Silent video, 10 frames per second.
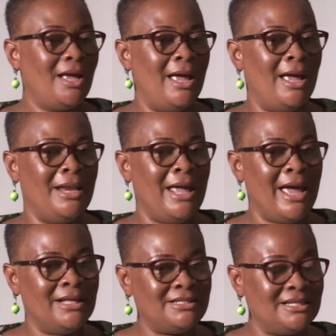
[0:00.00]
The
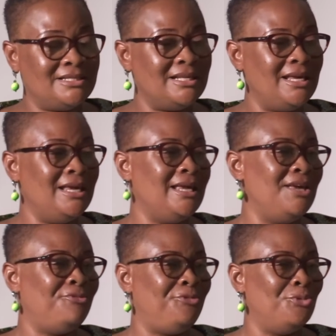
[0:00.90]

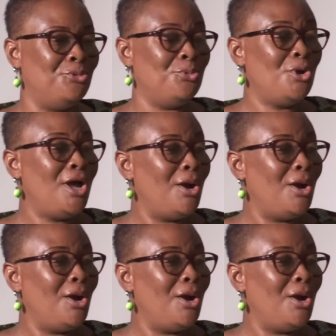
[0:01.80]
NCCE, if you